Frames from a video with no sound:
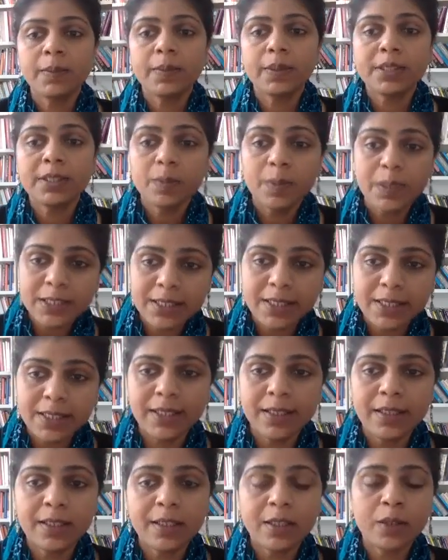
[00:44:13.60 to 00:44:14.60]

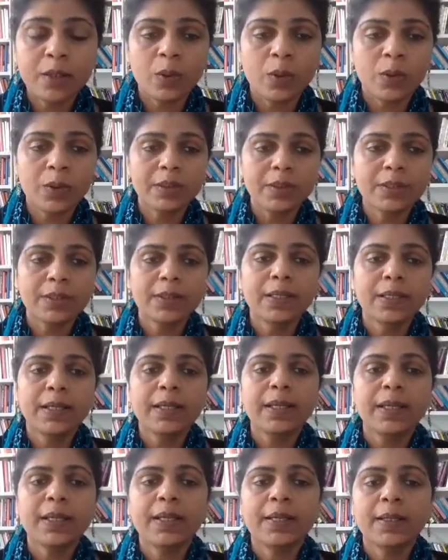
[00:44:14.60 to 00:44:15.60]
especially in the north.
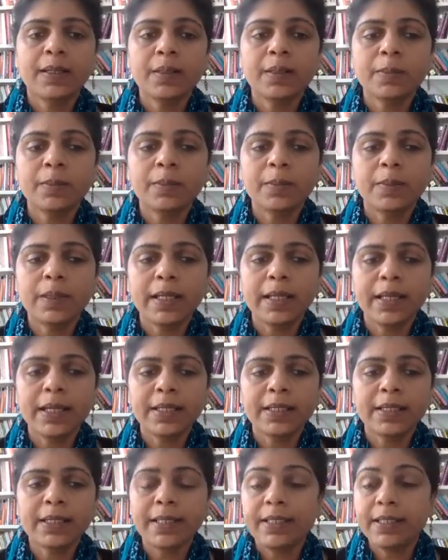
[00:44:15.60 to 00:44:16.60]
And
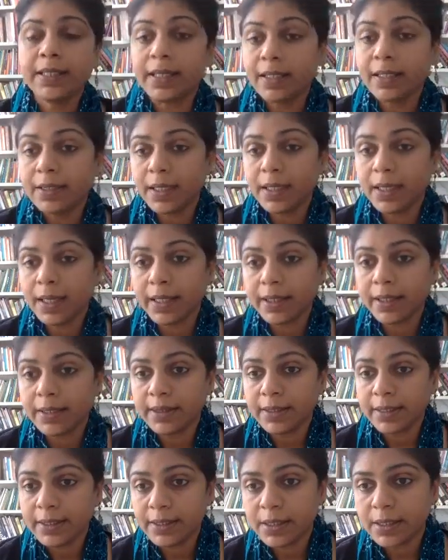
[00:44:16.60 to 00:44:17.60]
I
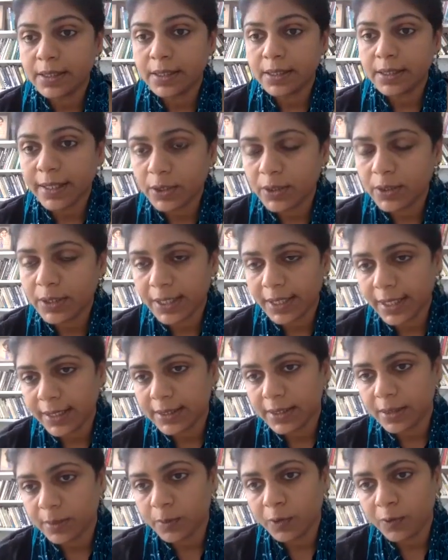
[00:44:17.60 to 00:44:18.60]
did try to
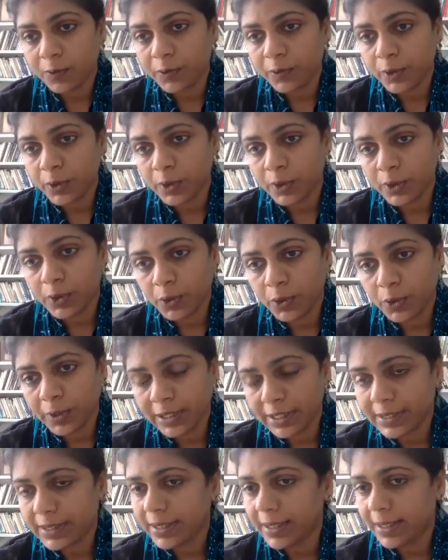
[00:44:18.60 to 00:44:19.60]
collect some of those
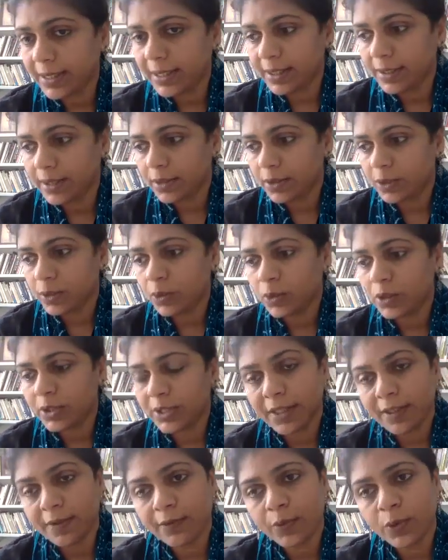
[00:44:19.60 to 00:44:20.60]
stories again through
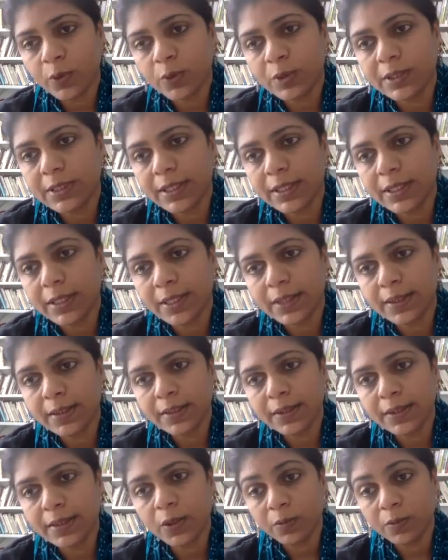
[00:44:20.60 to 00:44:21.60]
telephones
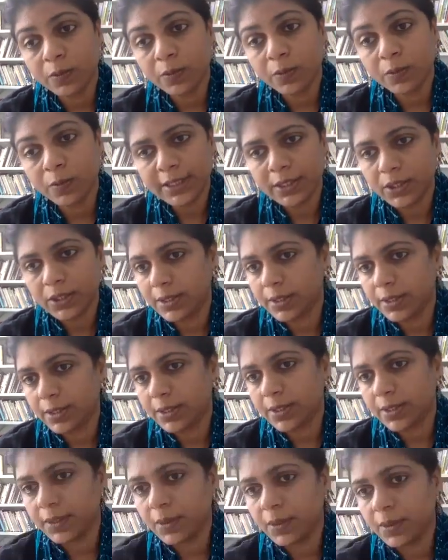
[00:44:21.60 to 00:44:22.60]
and
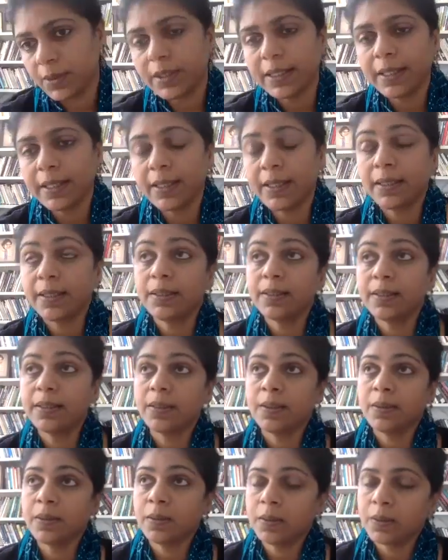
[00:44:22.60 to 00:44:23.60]
conversations and all, and
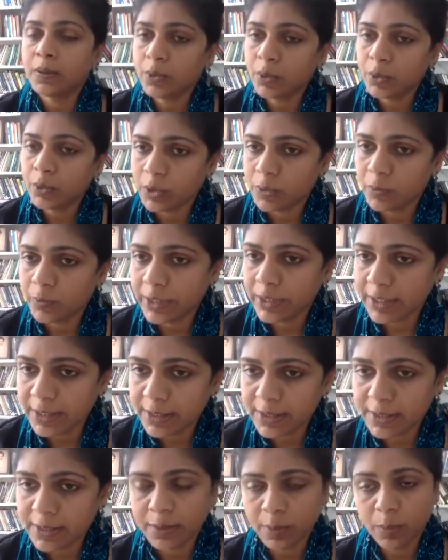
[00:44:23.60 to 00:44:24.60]
those were
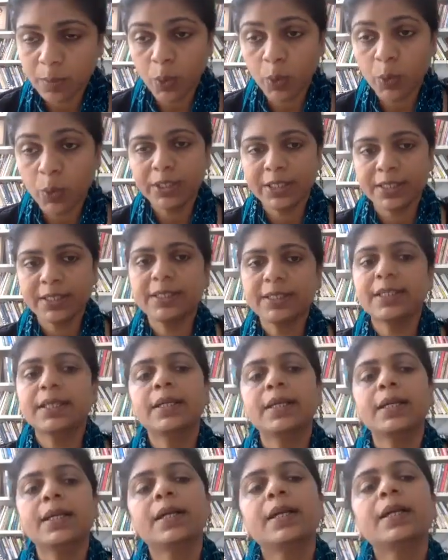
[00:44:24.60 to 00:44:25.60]
written, reported
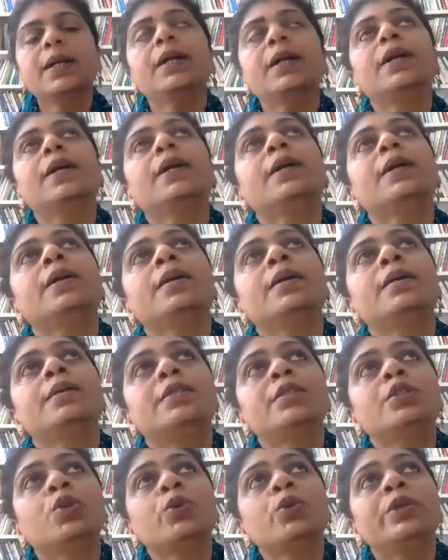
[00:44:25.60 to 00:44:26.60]

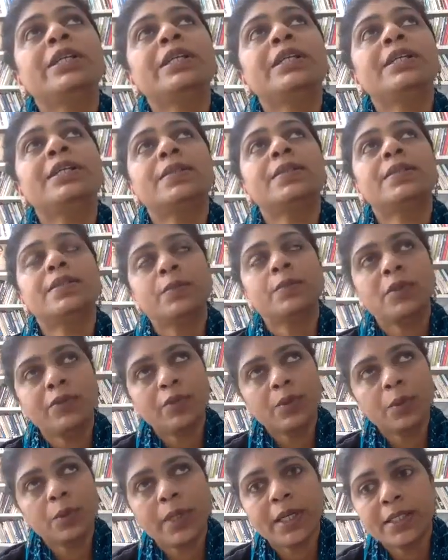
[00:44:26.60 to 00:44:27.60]
stories from
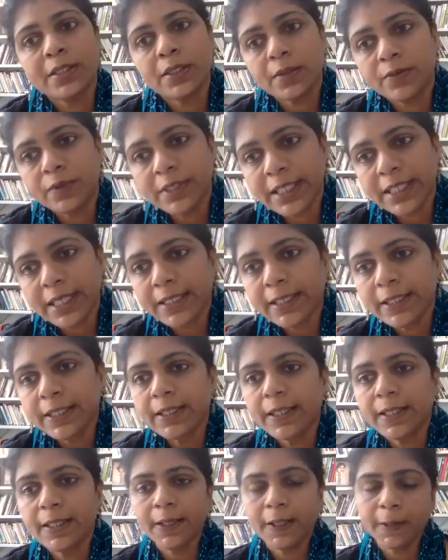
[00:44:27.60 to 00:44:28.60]
different parts of
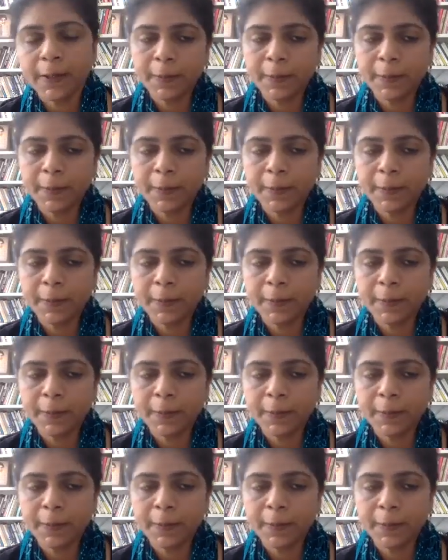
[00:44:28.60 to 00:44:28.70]
Delhi